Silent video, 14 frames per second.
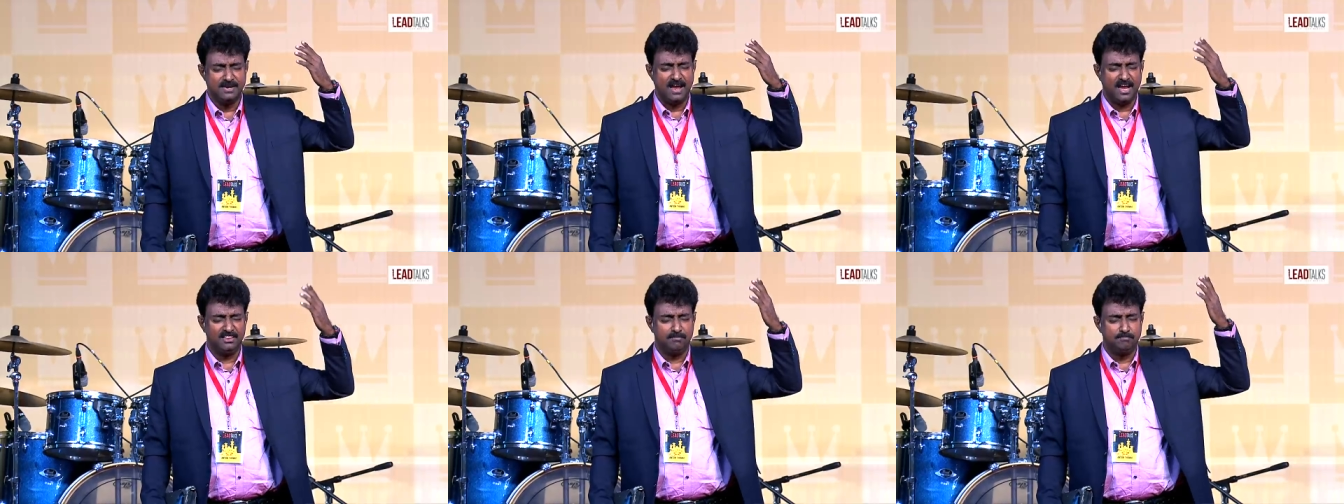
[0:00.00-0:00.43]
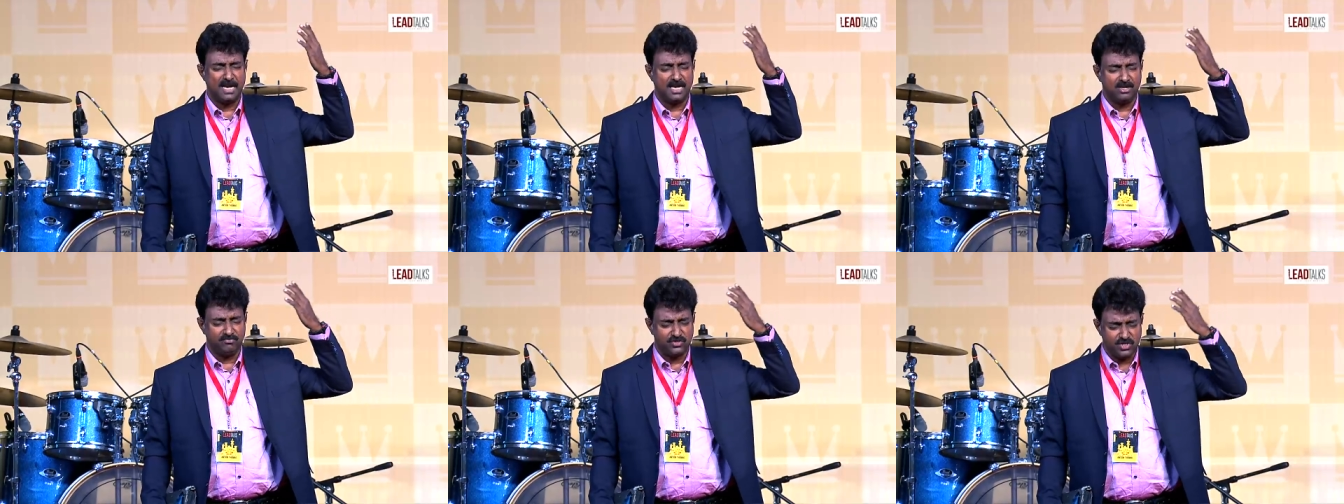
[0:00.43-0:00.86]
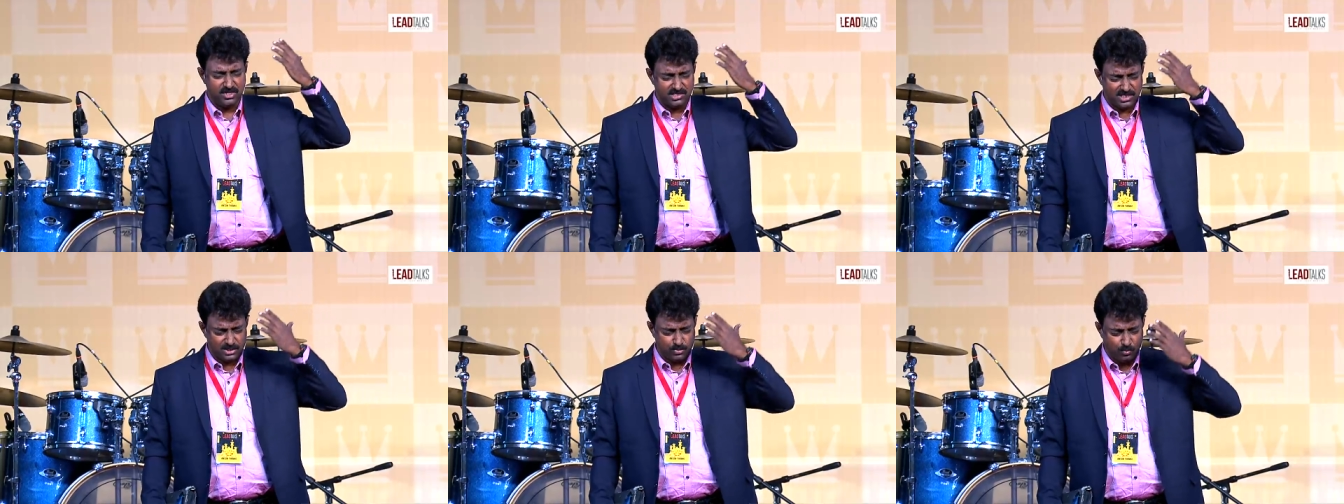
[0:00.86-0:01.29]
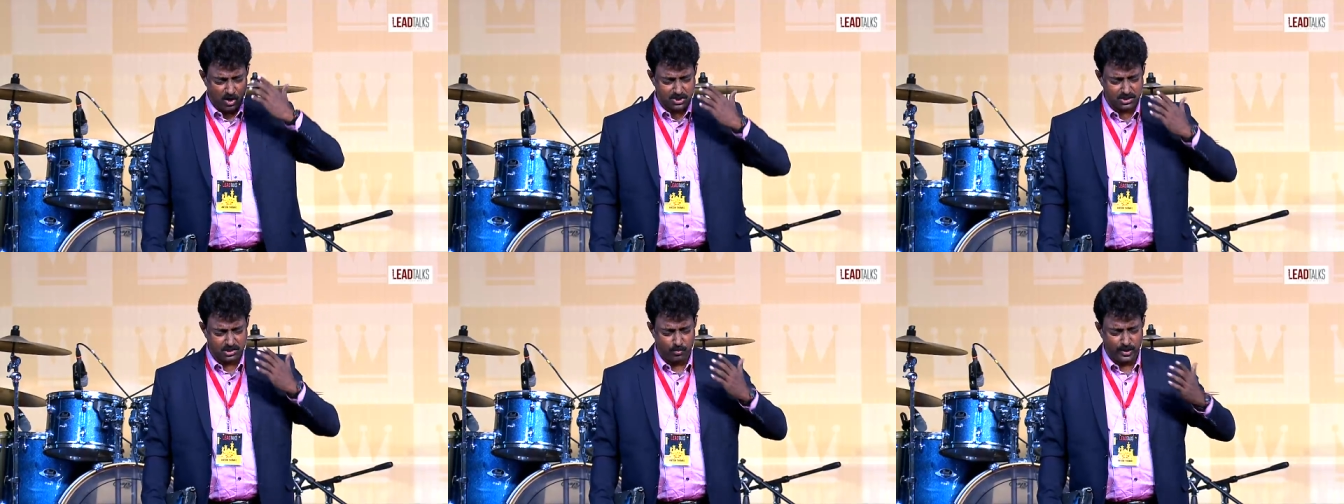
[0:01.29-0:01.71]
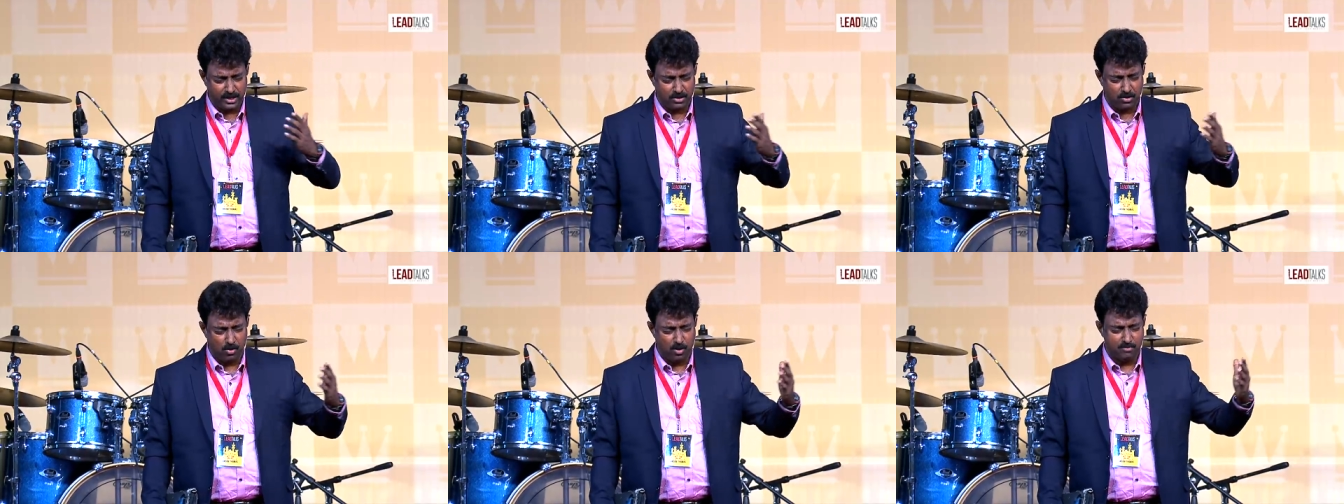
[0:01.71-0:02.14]
And the blood of Jesus washed
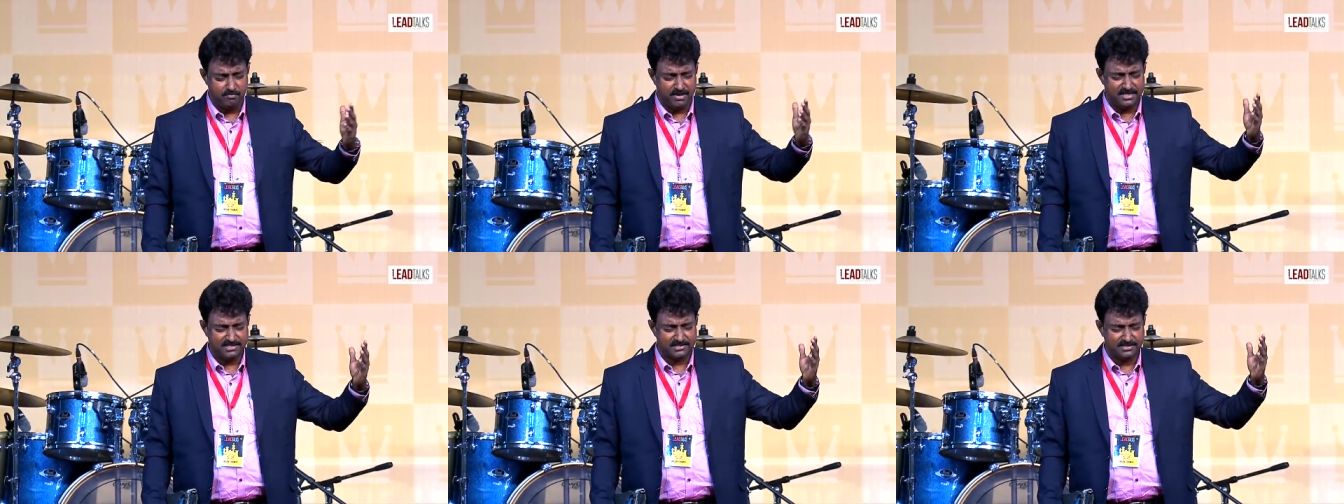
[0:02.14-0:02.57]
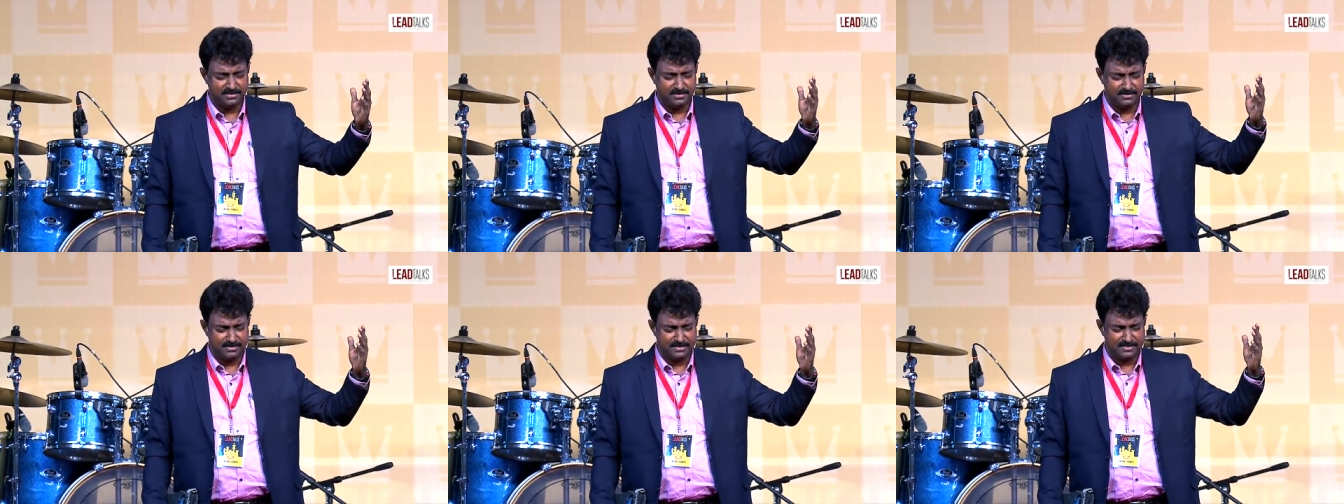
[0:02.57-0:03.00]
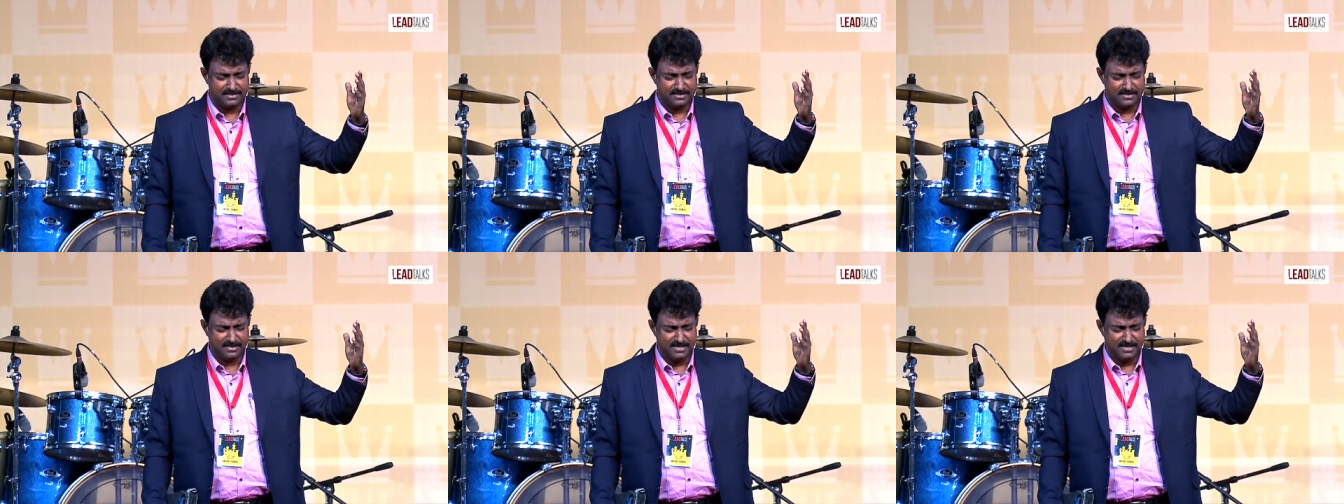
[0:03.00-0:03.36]
away all my sins.